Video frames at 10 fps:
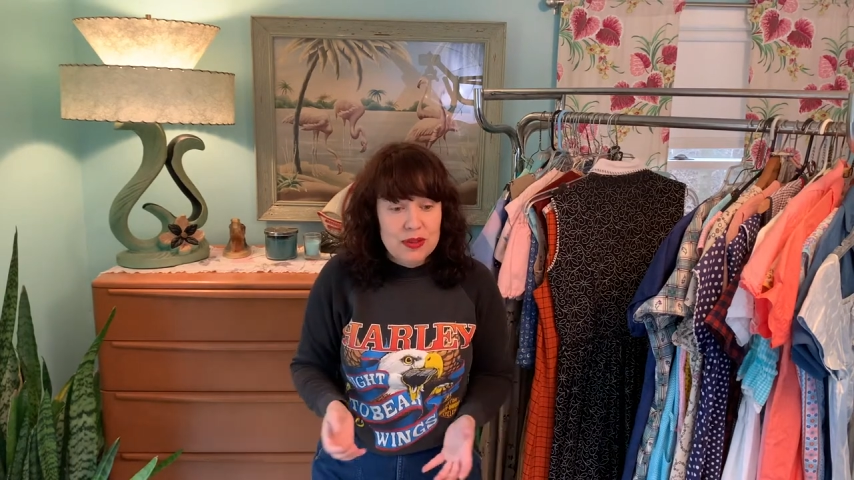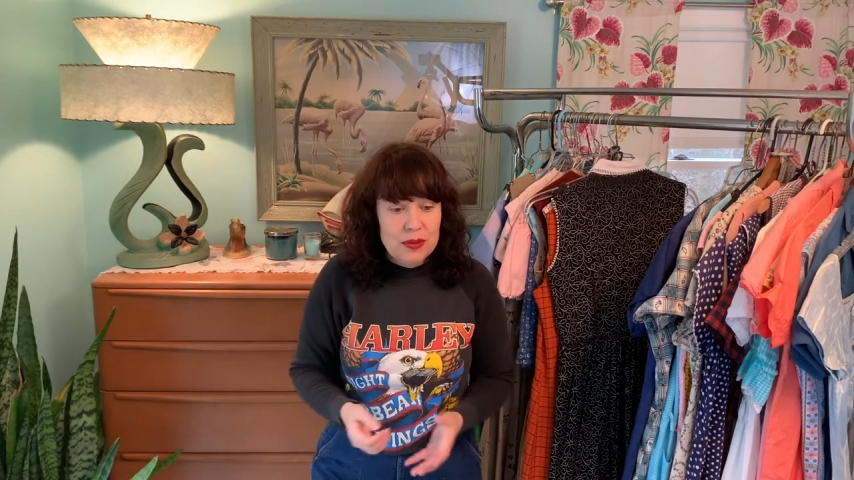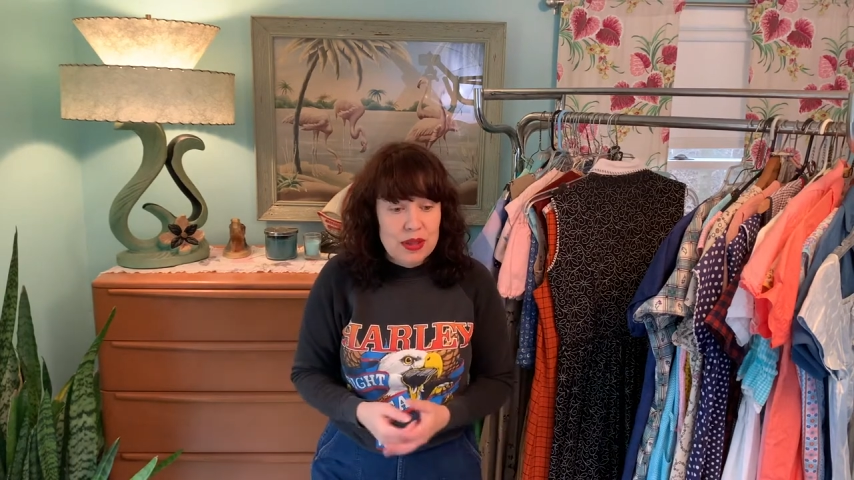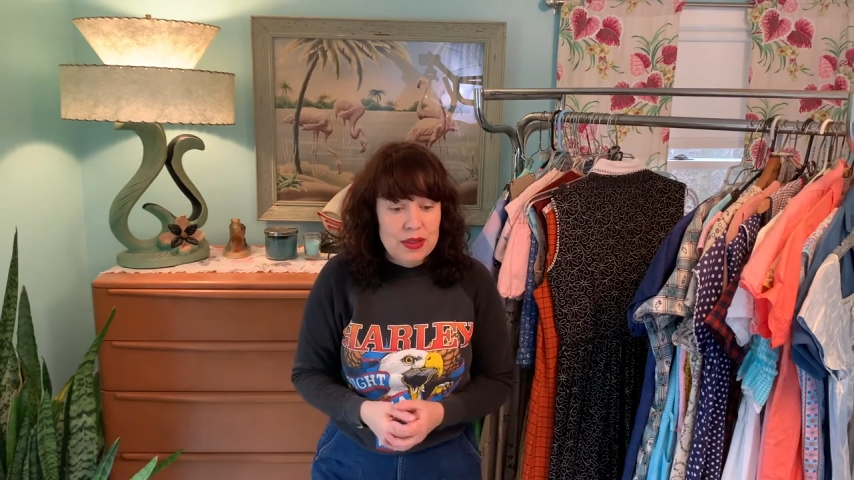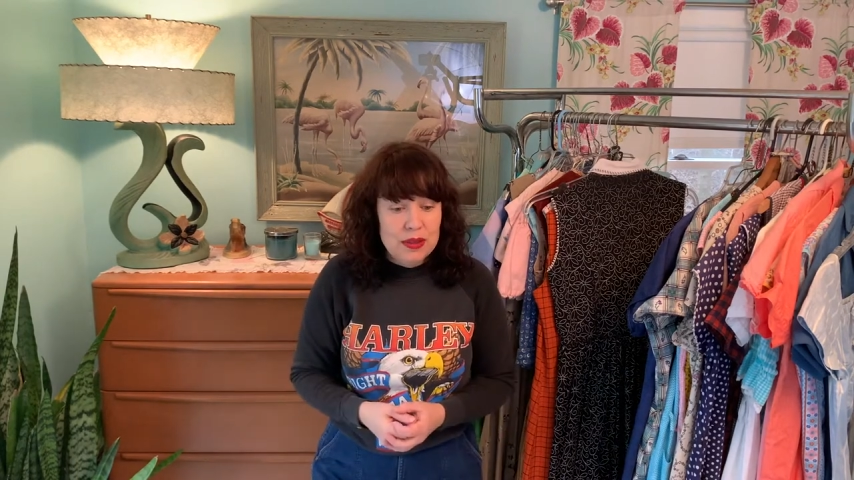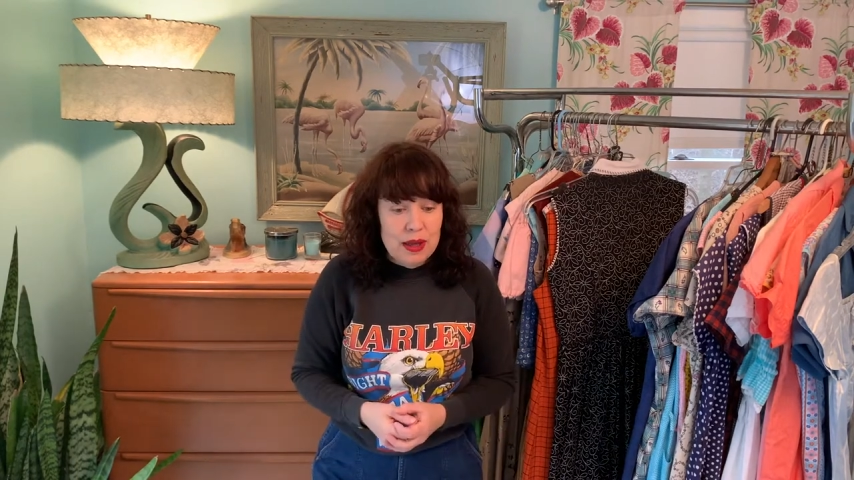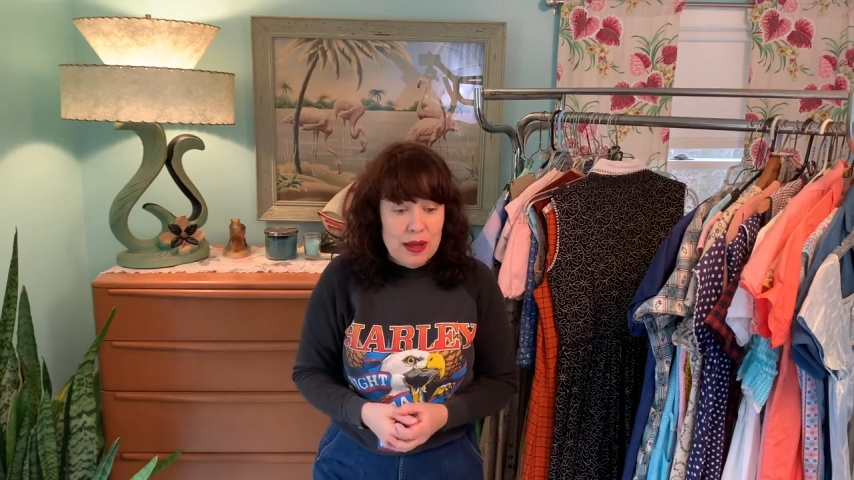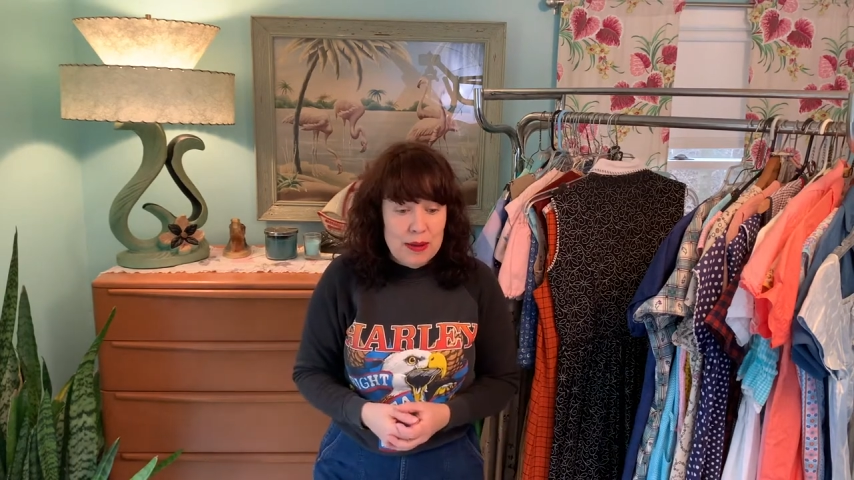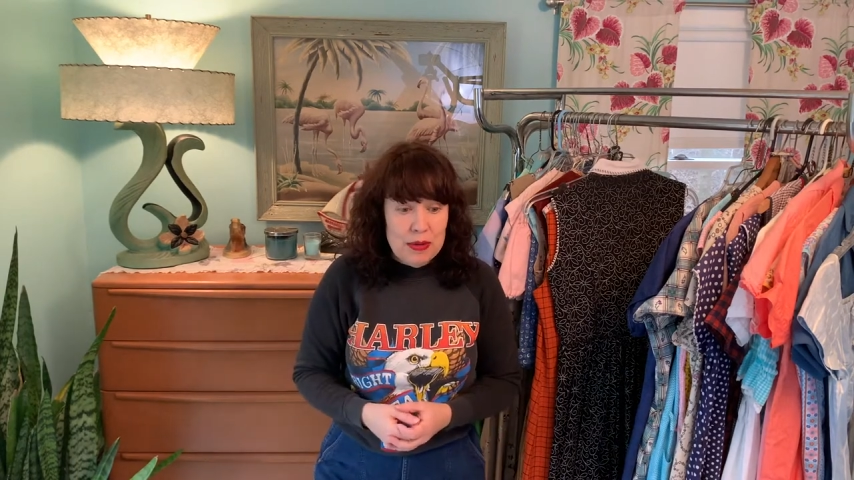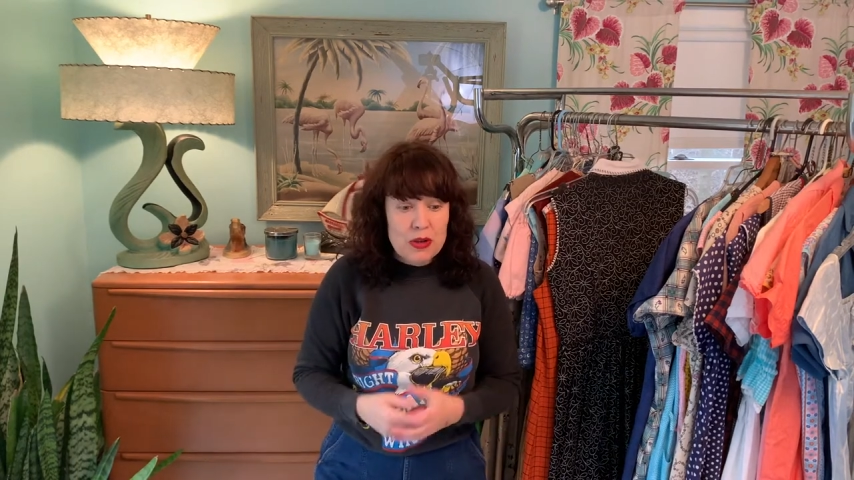with
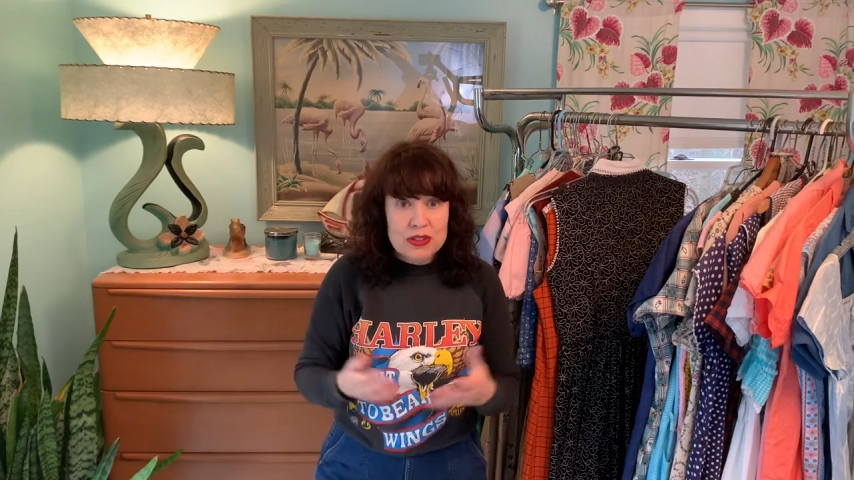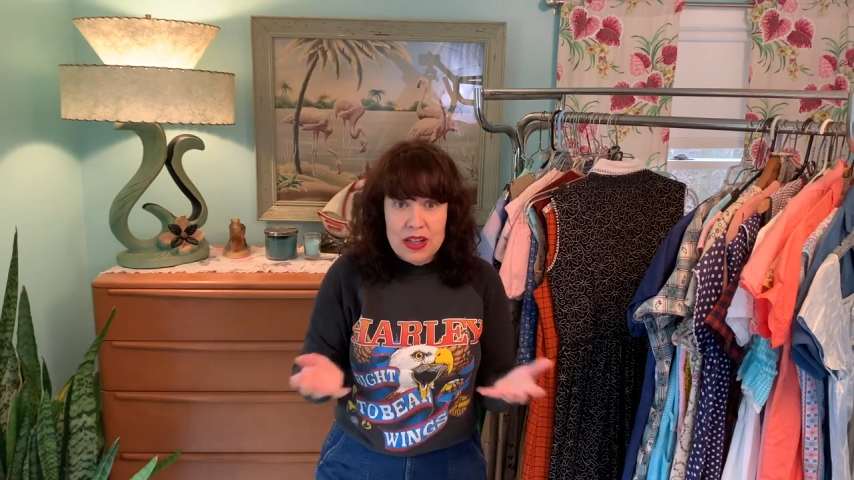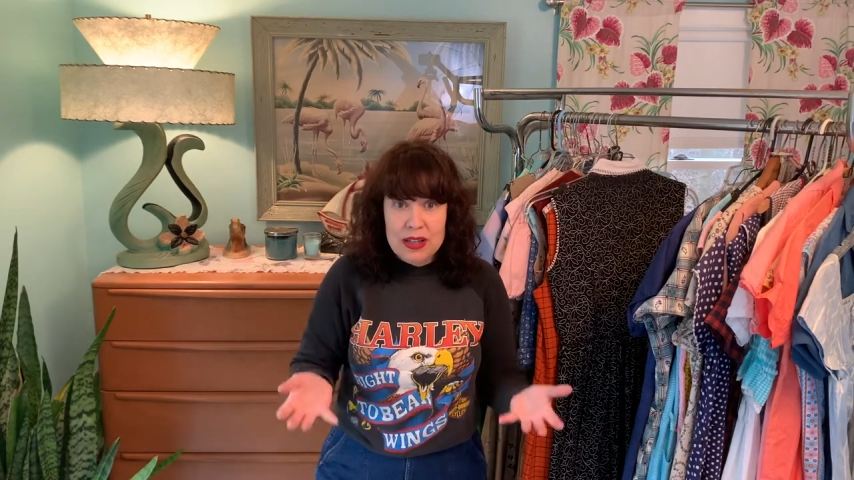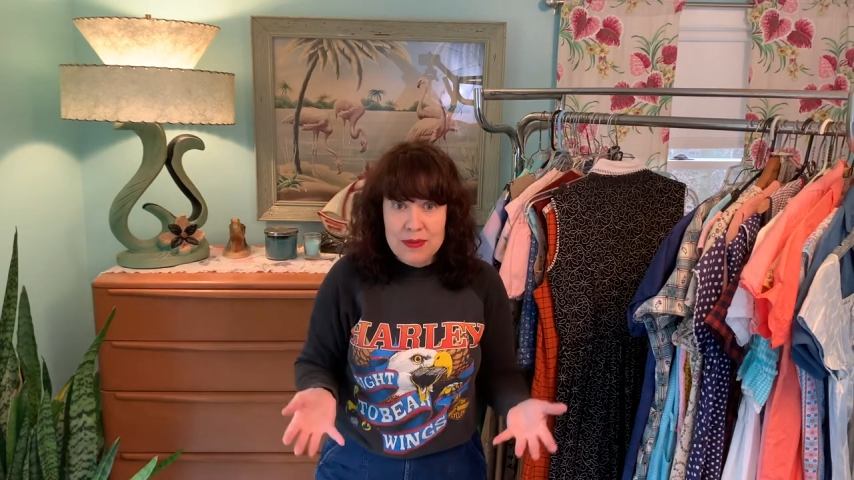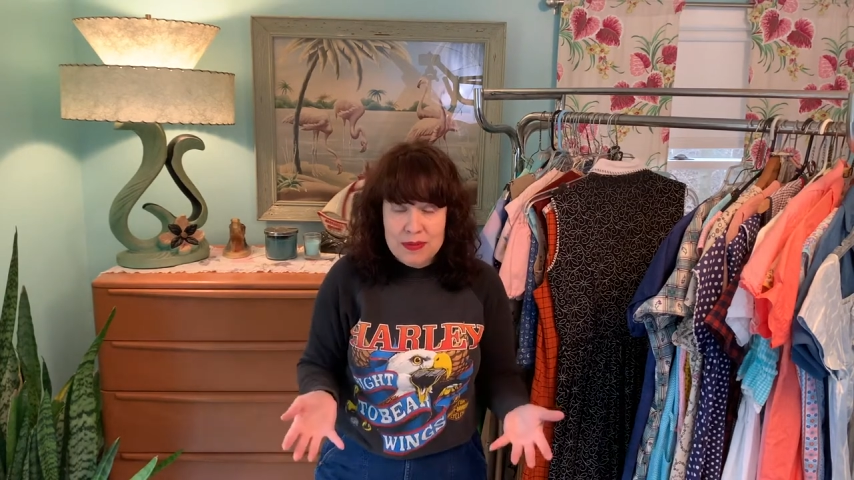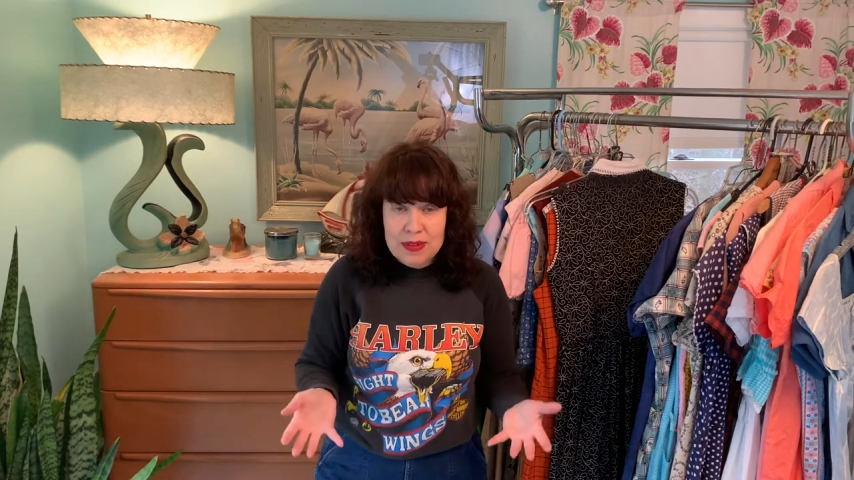um, her son